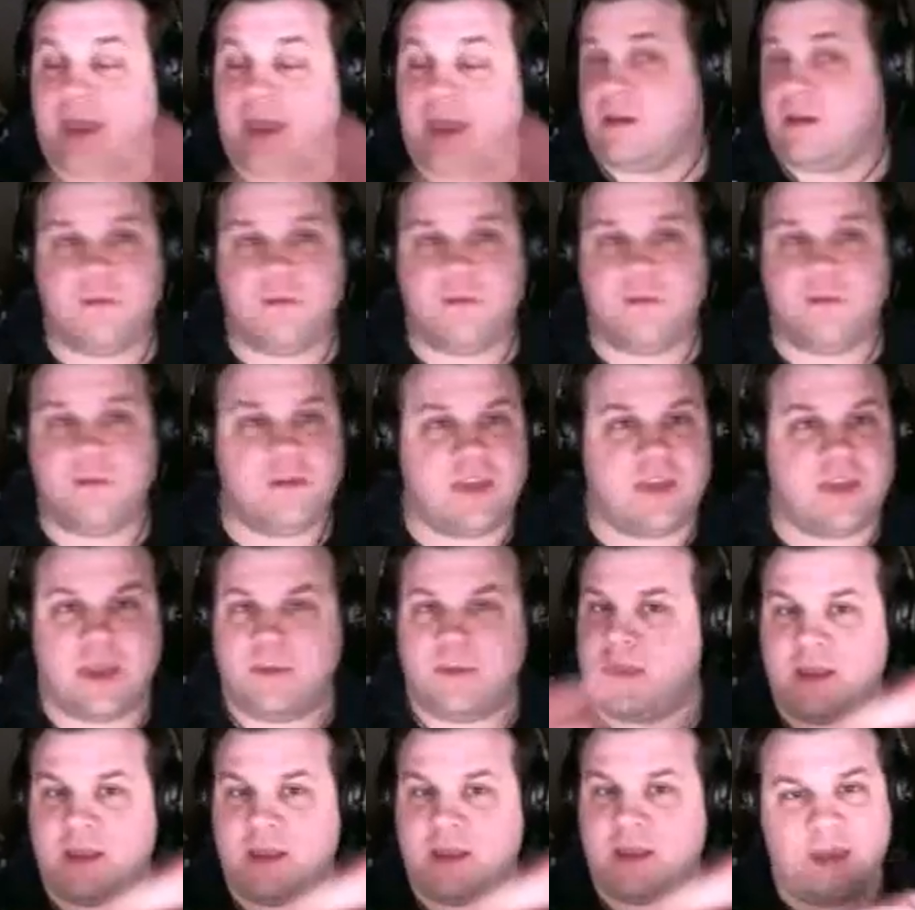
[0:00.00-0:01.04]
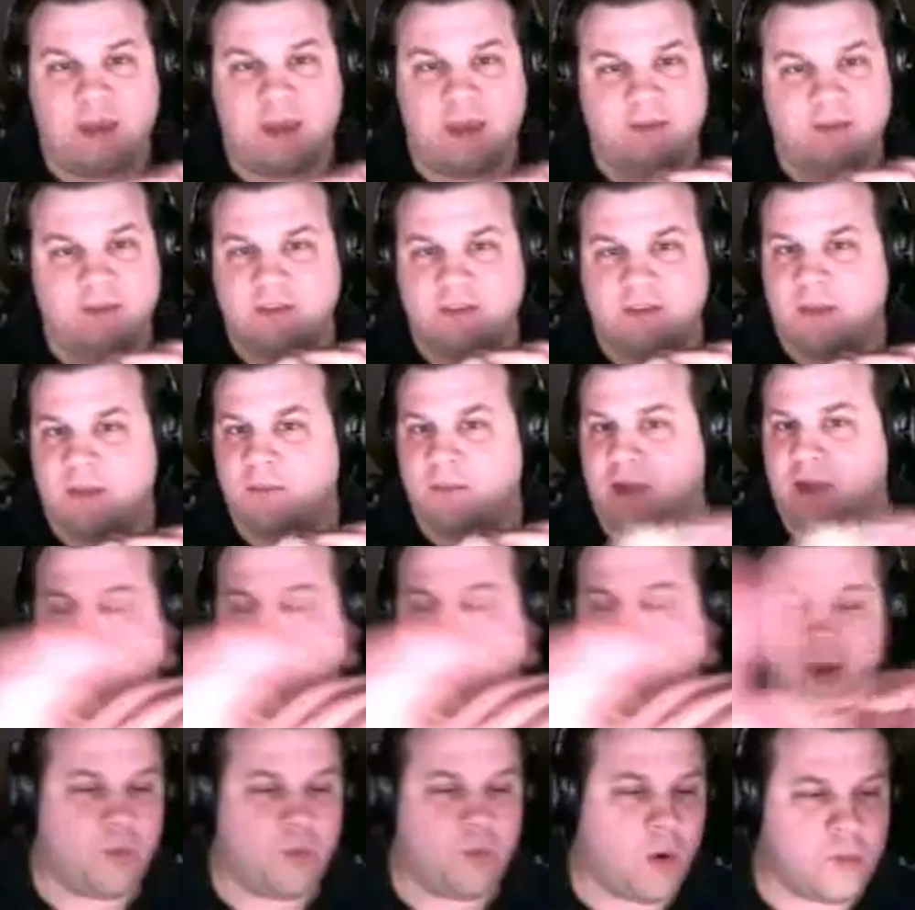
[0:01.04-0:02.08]
It, it'll do the same thing. It behaves the same way.
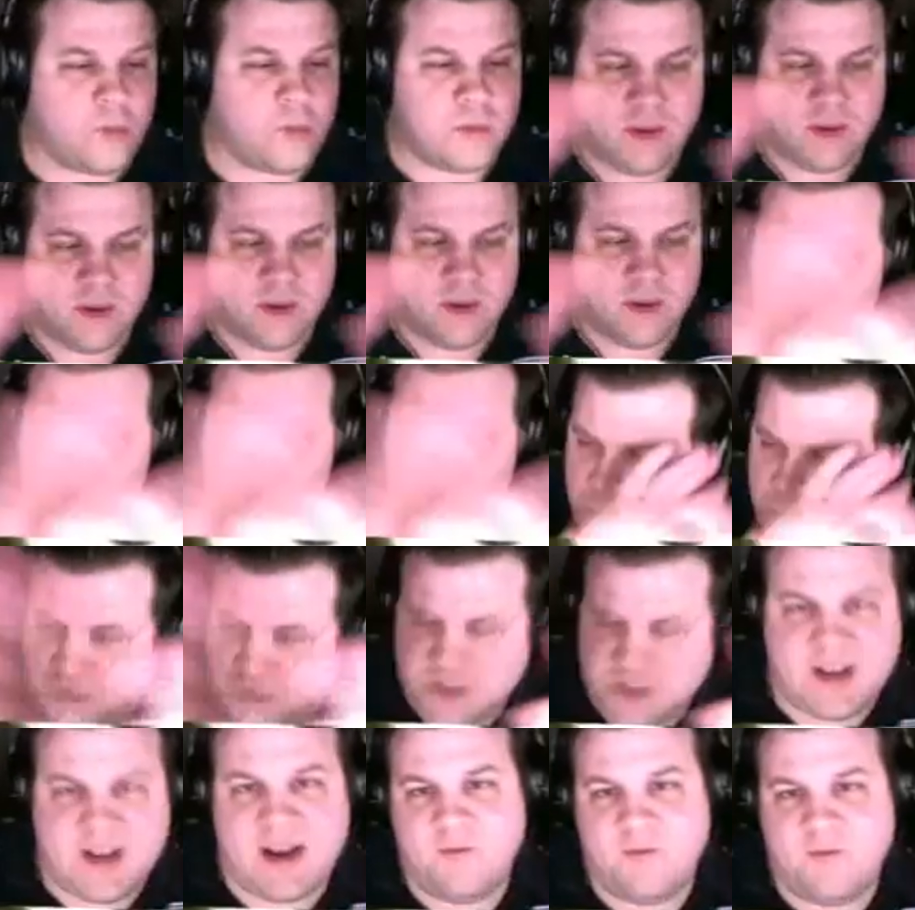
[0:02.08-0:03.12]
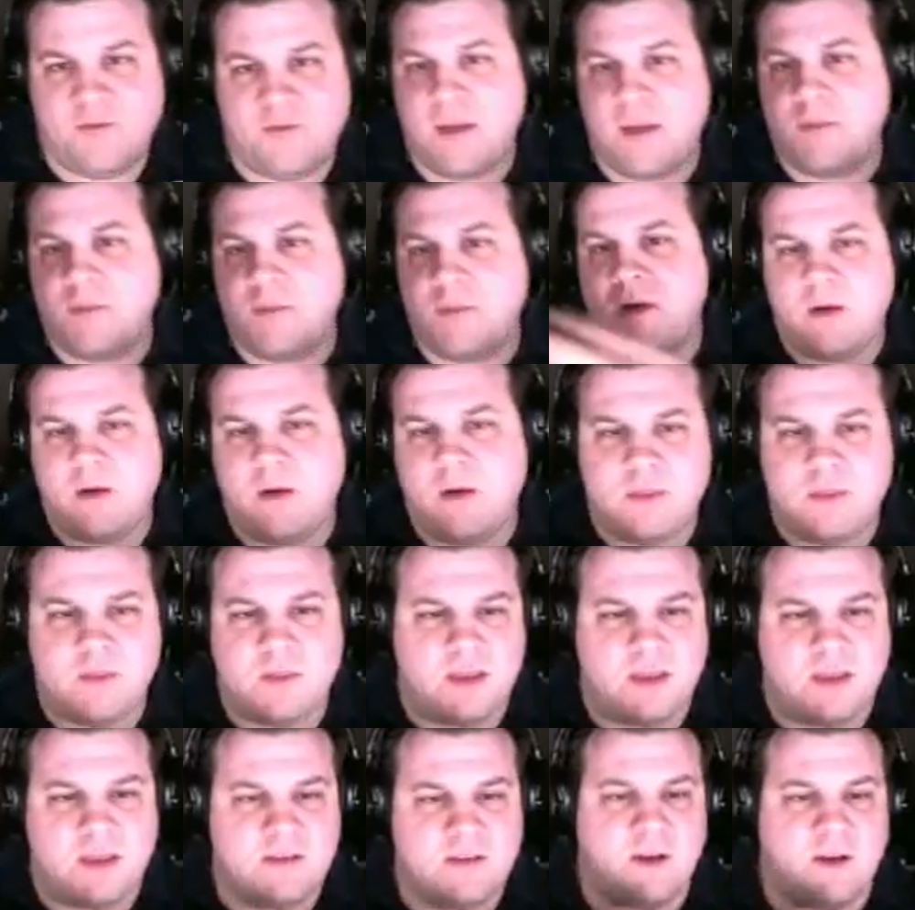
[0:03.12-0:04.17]
It won't it won't push it out of memory or
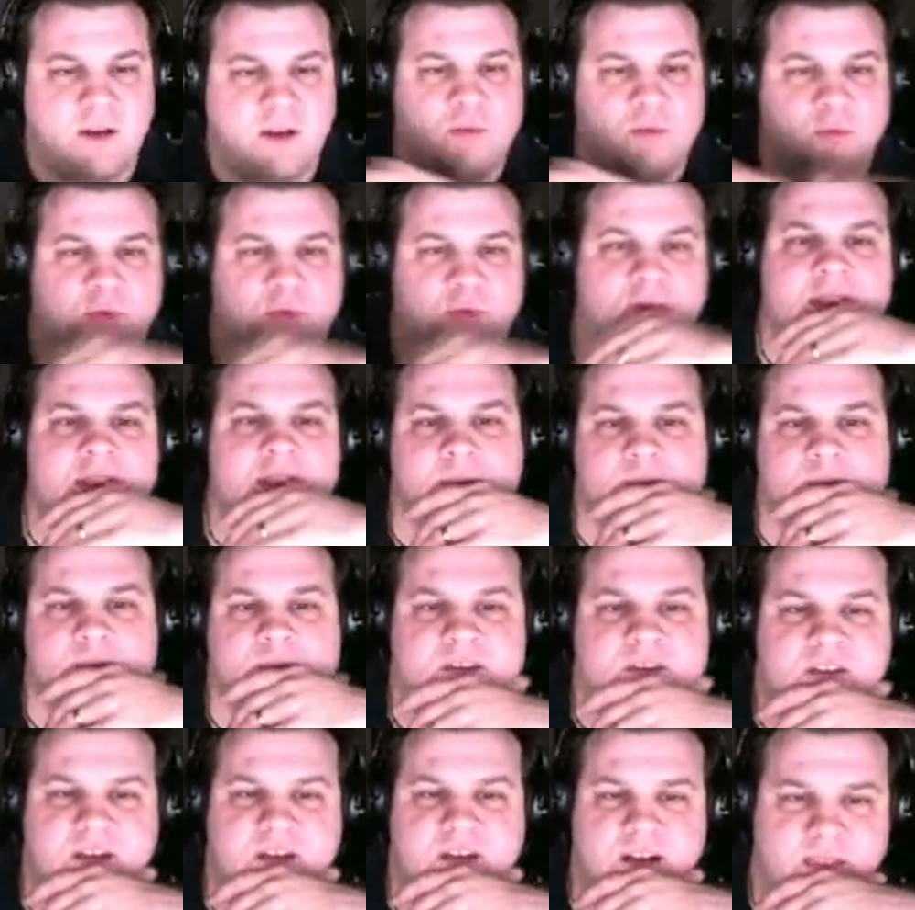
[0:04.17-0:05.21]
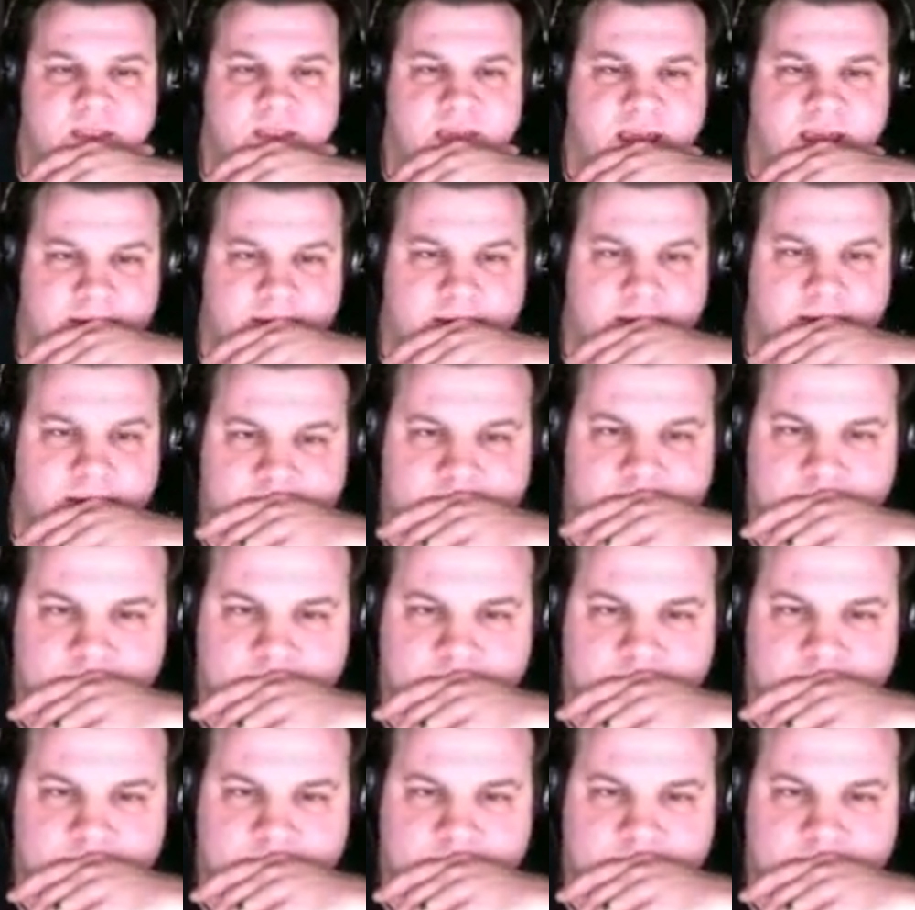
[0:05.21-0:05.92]
anything. So i really appreciate that.